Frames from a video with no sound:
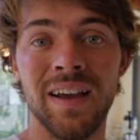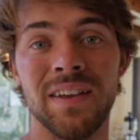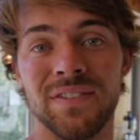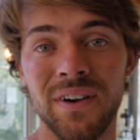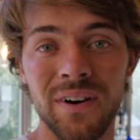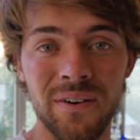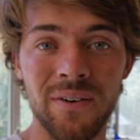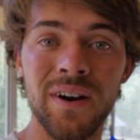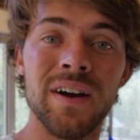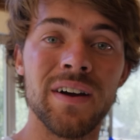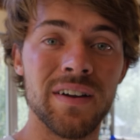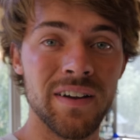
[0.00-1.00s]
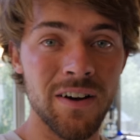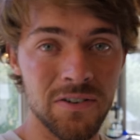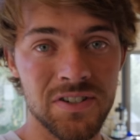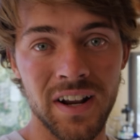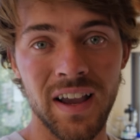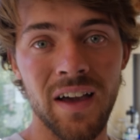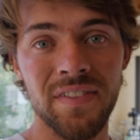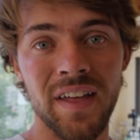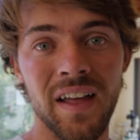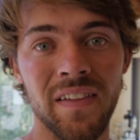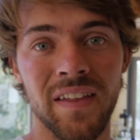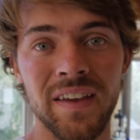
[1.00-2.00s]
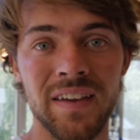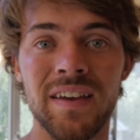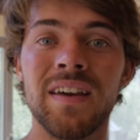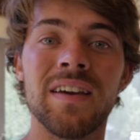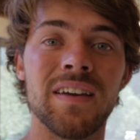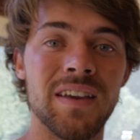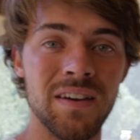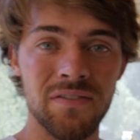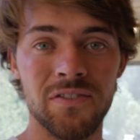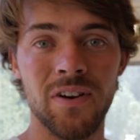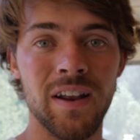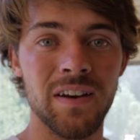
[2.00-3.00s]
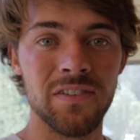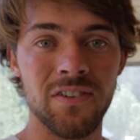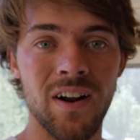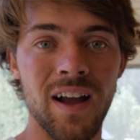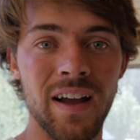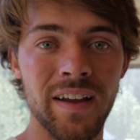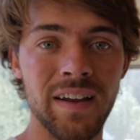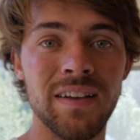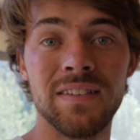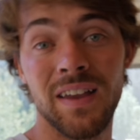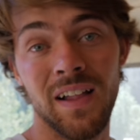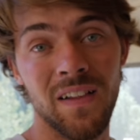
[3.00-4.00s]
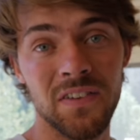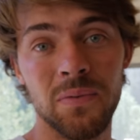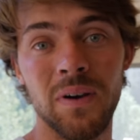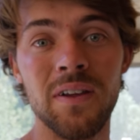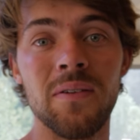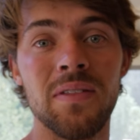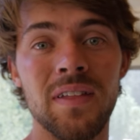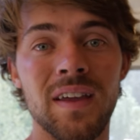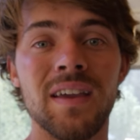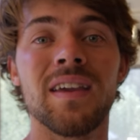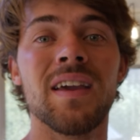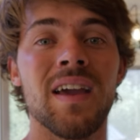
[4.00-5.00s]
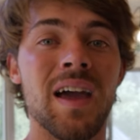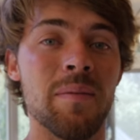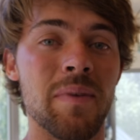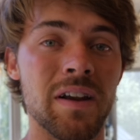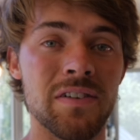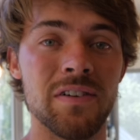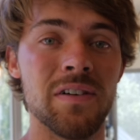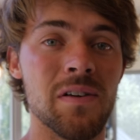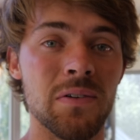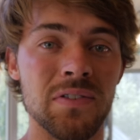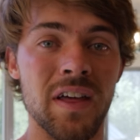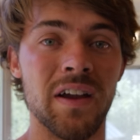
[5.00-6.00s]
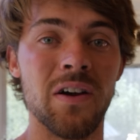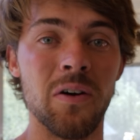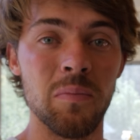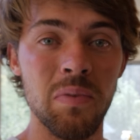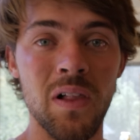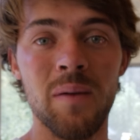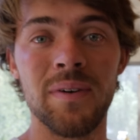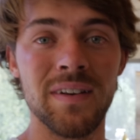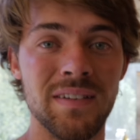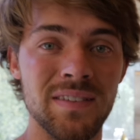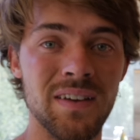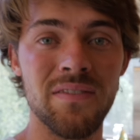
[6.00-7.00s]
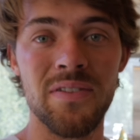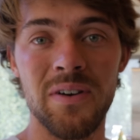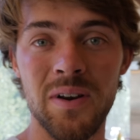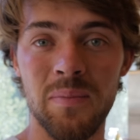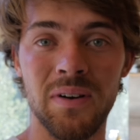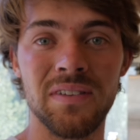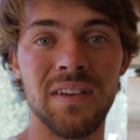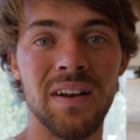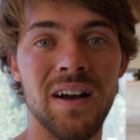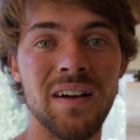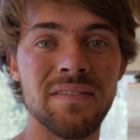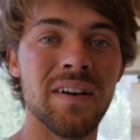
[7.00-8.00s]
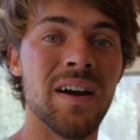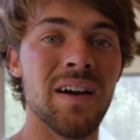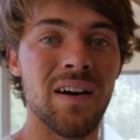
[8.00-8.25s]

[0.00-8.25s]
So go check out that link, give Trade a try, tell us what you think, and make sure you use that code PLUMBING to save thirty percent off.